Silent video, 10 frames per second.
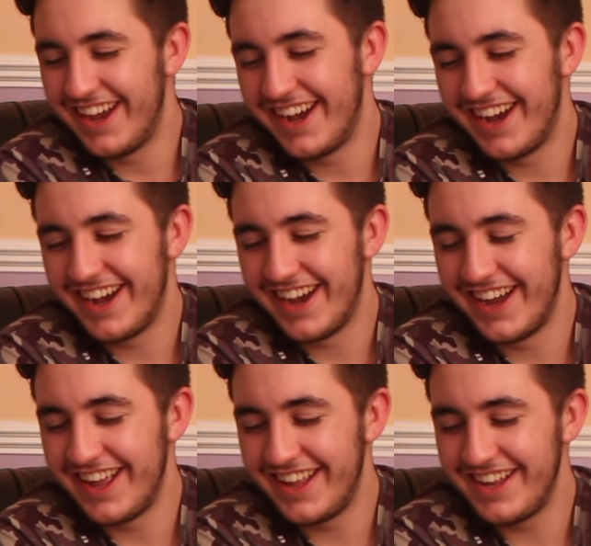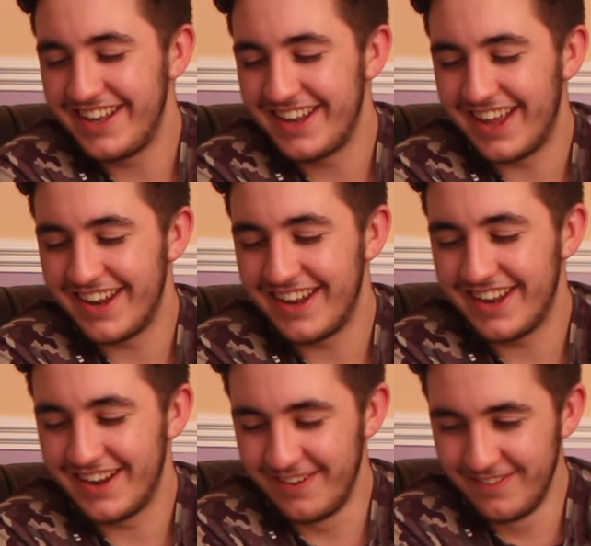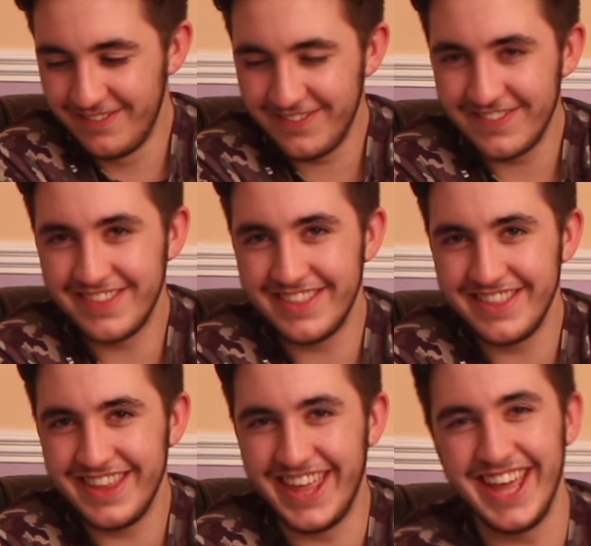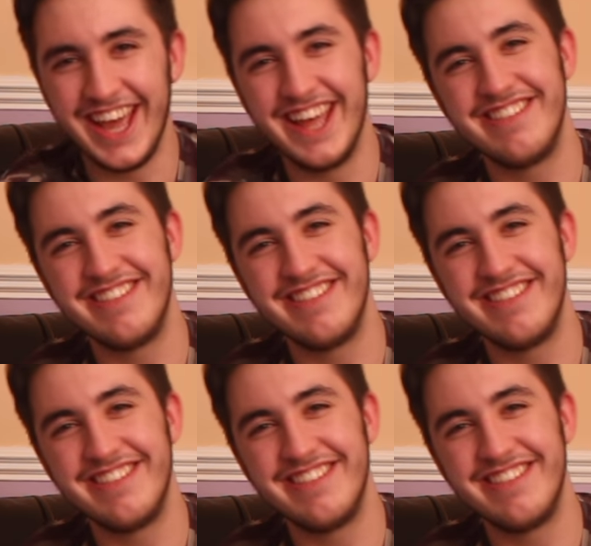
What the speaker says: No words are spoken by the person on screen.